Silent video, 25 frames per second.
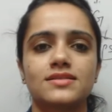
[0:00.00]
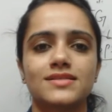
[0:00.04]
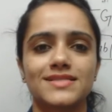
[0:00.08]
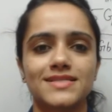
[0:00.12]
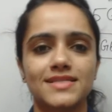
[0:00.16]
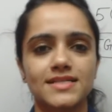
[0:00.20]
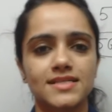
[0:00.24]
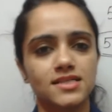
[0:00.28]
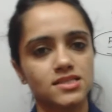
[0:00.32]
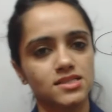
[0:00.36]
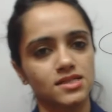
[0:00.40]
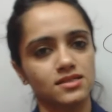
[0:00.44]

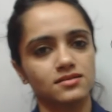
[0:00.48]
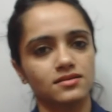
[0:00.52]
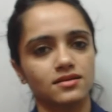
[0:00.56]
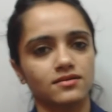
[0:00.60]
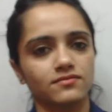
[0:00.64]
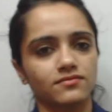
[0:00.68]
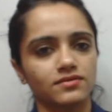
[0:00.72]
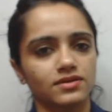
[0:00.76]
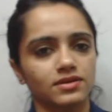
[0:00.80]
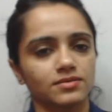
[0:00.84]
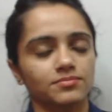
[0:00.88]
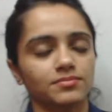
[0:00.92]
research and
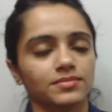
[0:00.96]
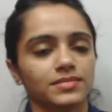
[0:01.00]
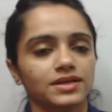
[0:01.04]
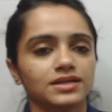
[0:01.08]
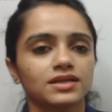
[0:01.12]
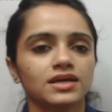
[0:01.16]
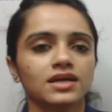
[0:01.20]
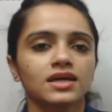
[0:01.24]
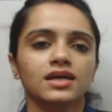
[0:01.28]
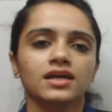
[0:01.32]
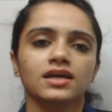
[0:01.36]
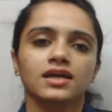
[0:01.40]

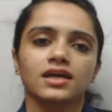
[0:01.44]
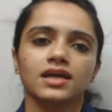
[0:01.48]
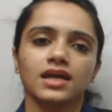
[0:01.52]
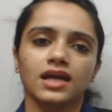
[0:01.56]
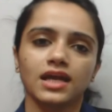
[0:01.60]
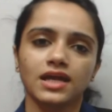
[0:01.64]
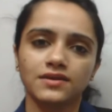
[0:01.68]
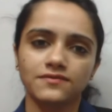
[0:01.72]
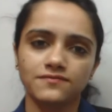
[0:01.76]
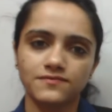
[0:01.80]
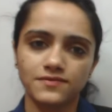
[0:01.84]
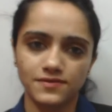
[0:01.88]
development
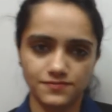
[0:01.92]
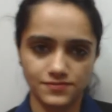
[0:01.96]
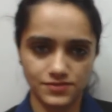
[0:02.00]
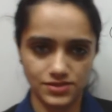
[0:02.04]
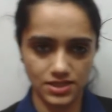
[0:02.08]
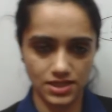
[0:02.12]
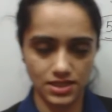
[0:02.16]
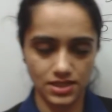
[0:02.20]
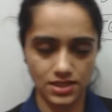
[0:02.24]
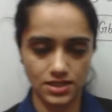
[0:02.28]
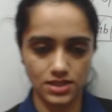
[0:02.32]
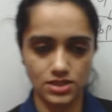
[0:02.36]
in 5th
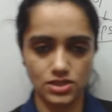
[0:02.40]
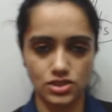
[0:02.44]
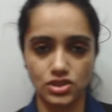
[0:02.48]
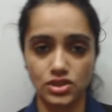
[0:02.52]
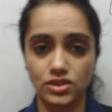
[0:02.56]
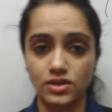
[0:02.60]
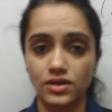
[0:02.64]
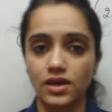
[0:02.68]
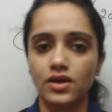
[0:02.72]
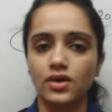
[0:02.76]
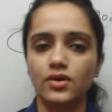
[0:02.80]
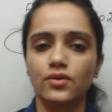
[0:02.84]

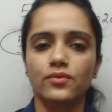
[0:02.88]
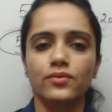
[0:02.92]
generation.